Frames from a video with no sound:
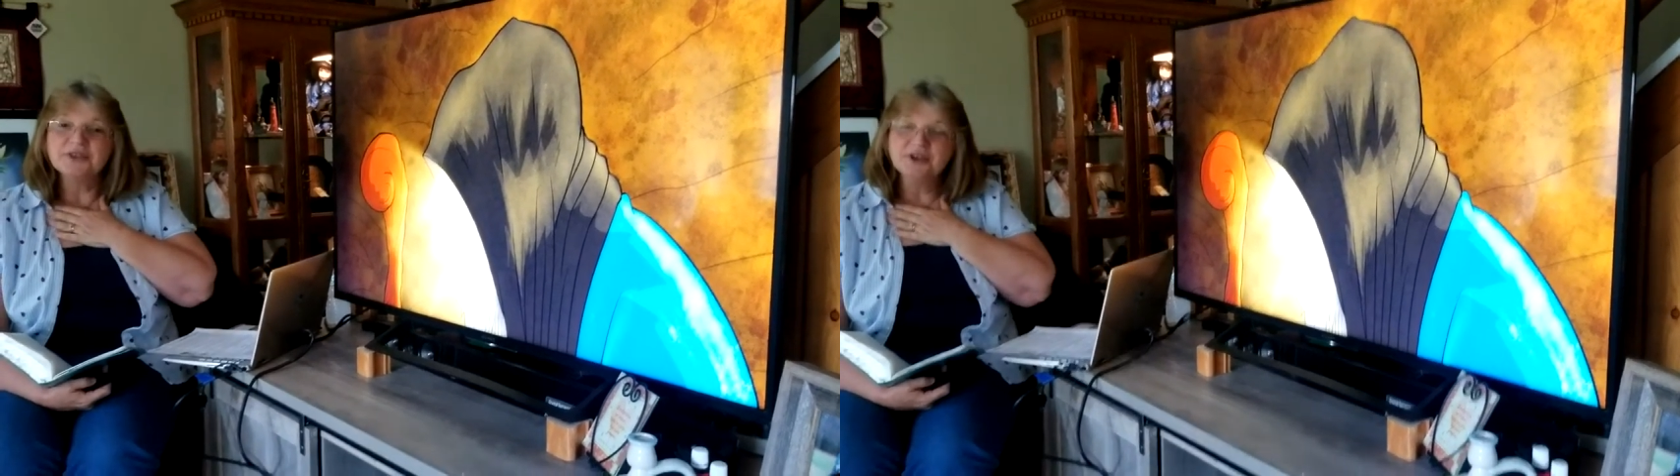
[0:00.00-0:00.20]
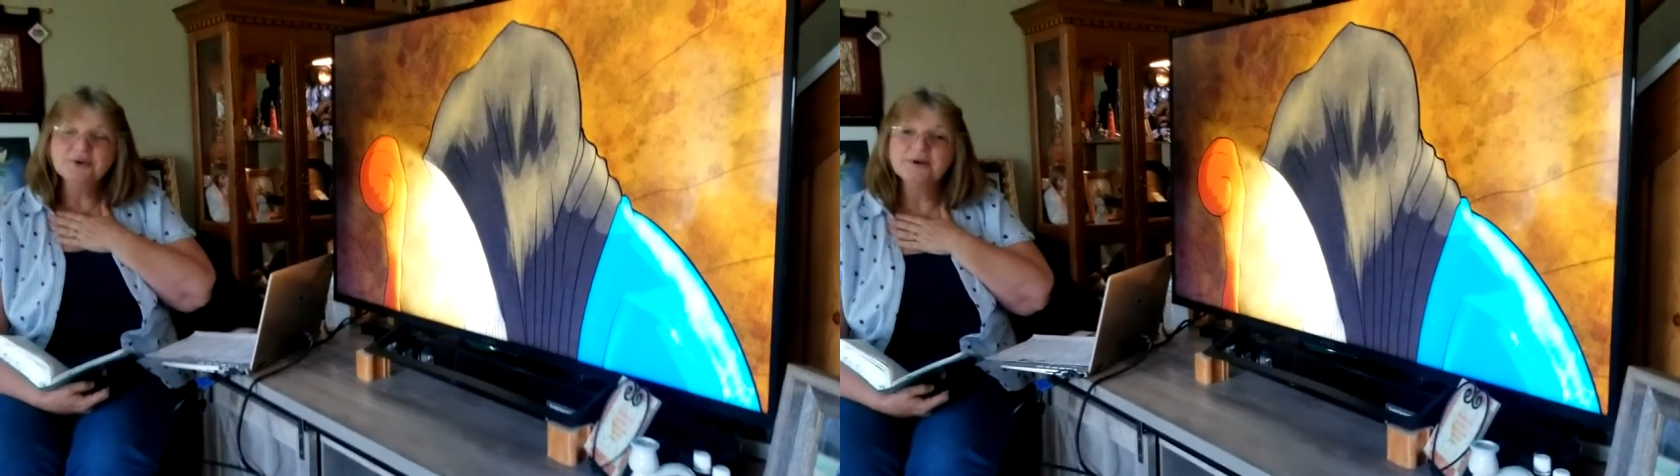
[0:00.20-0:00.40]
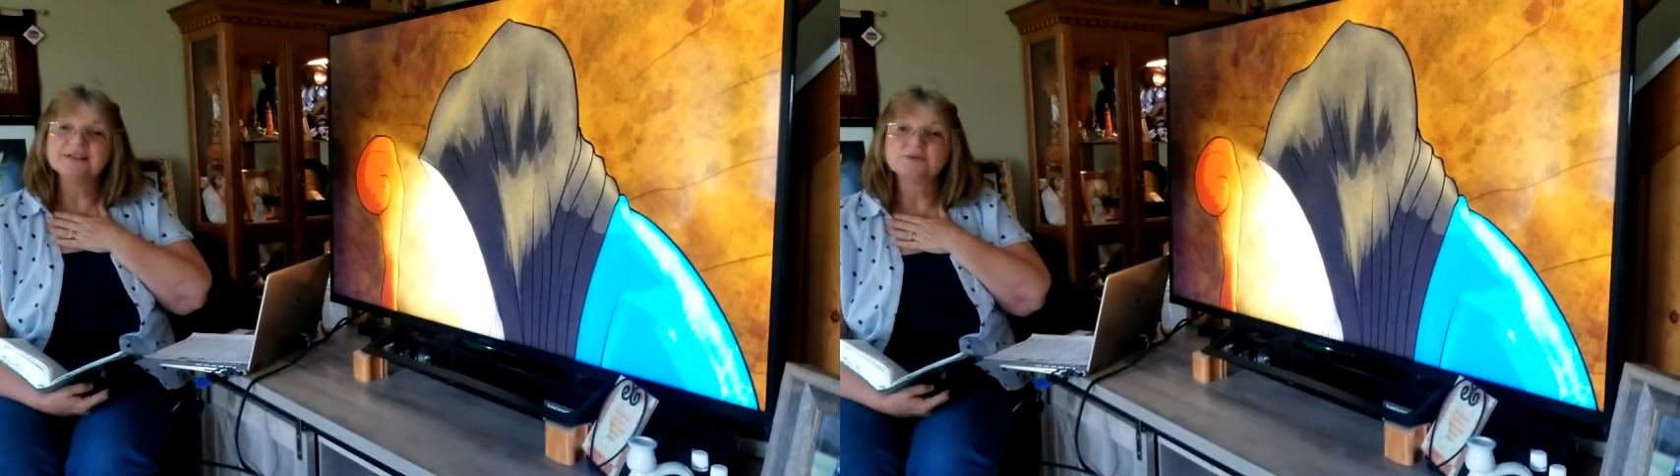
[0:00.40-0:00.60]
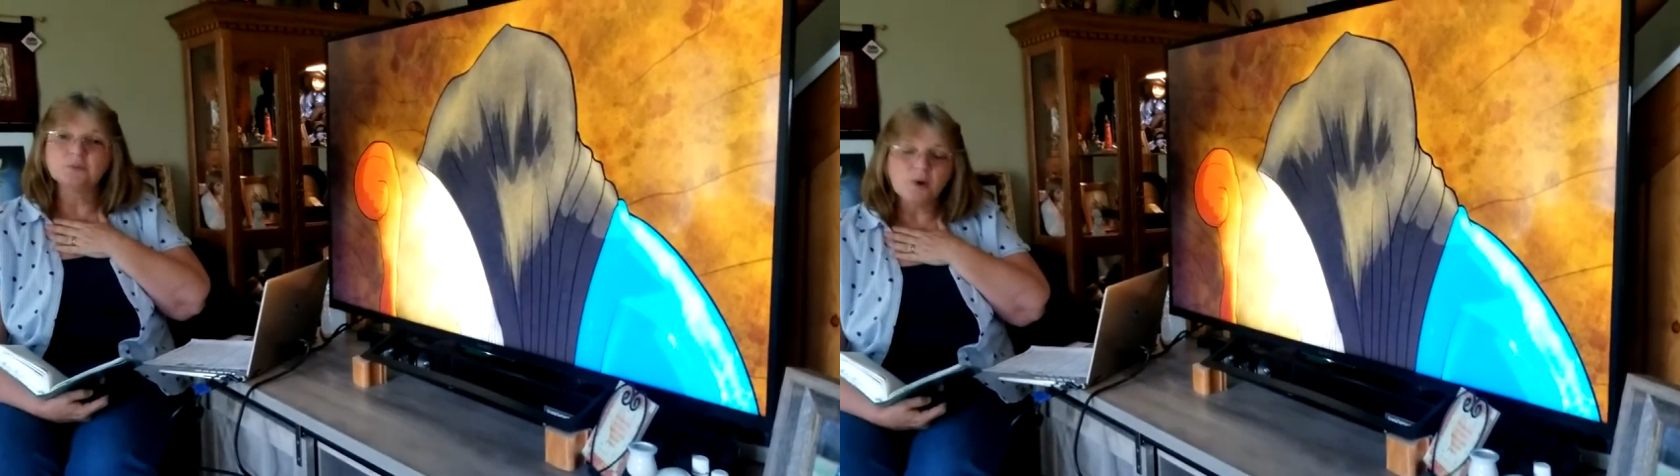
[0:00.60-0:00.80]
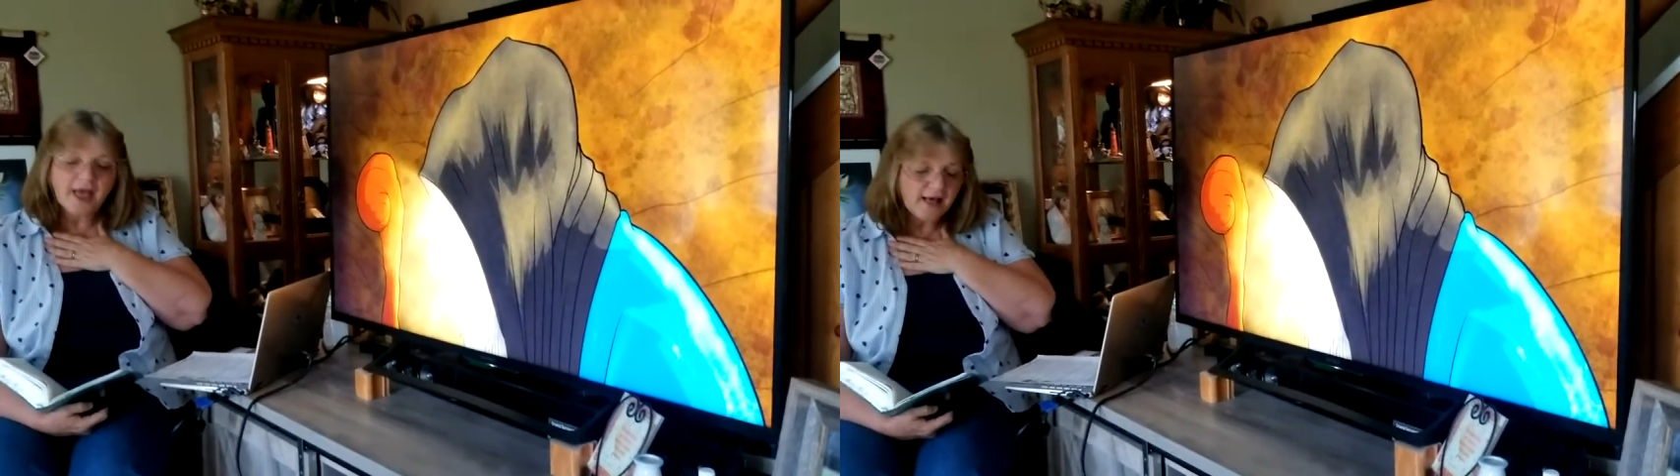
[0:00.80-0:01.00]
you as
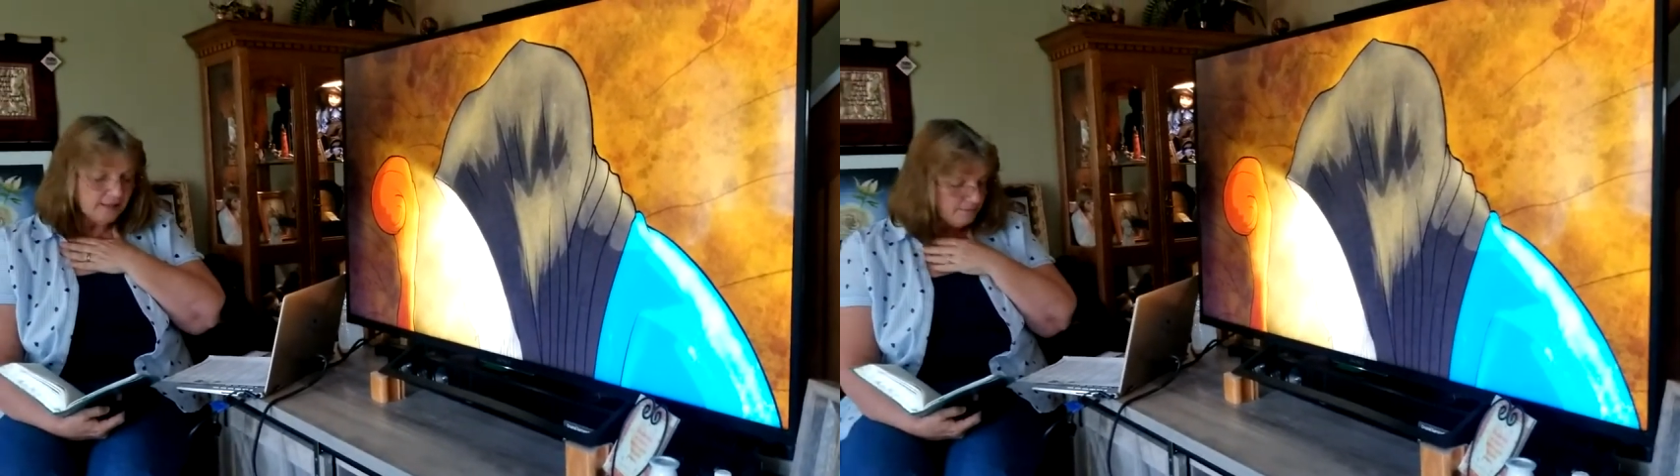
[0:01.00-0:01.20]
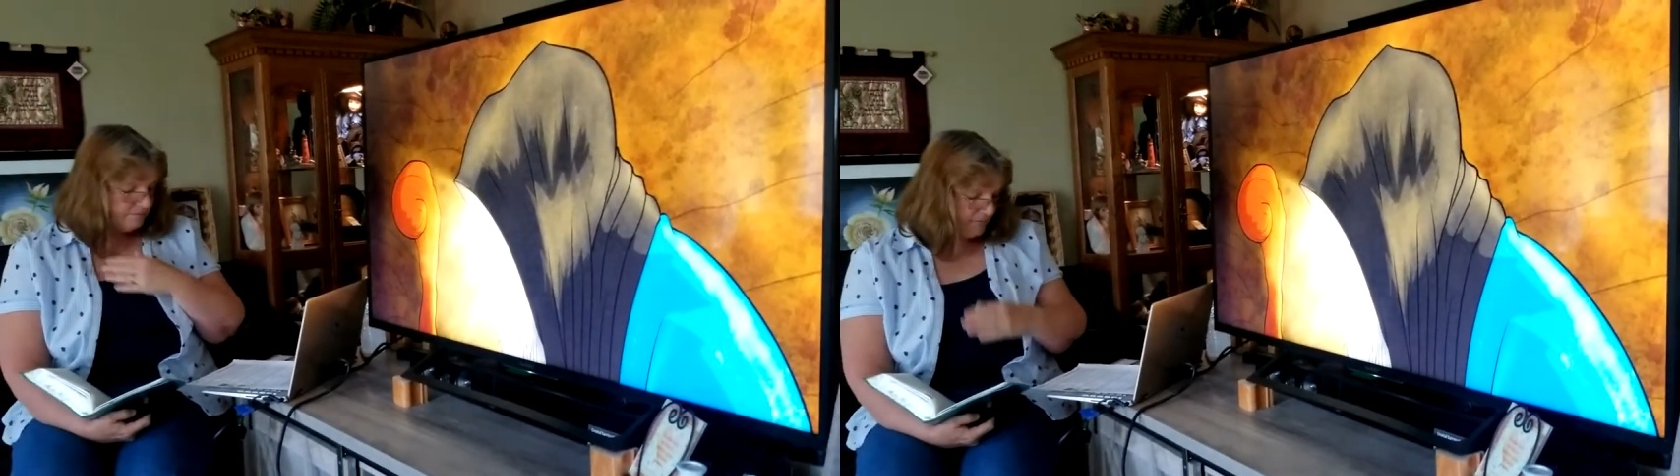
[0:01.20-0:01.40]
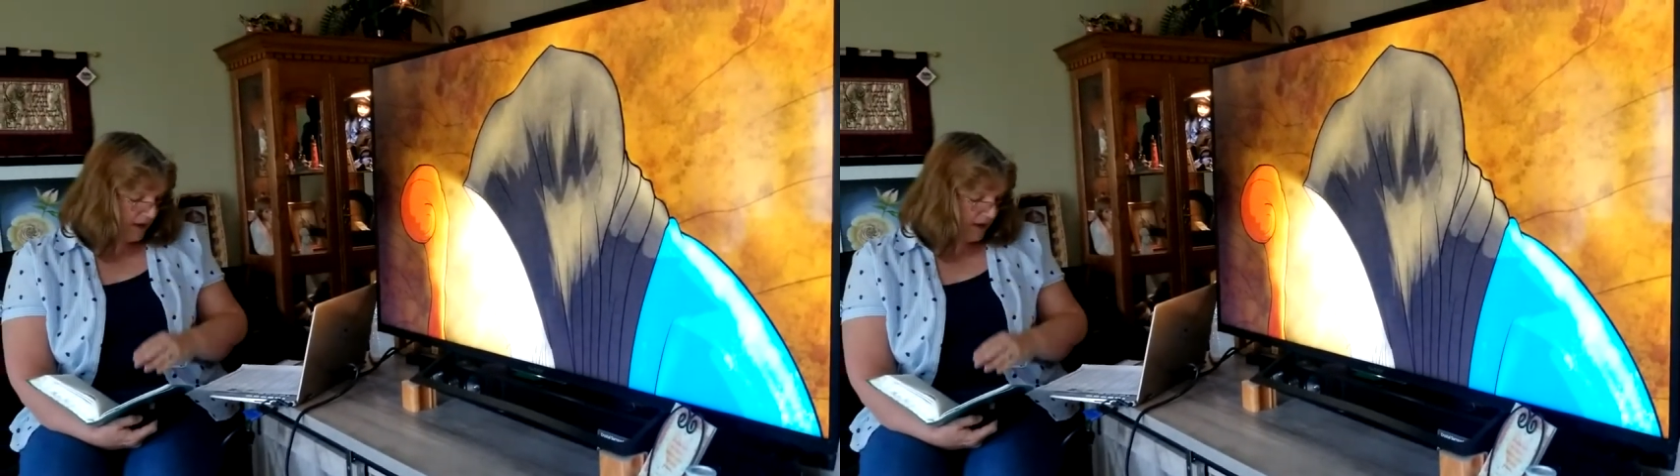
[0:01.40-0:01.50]
well?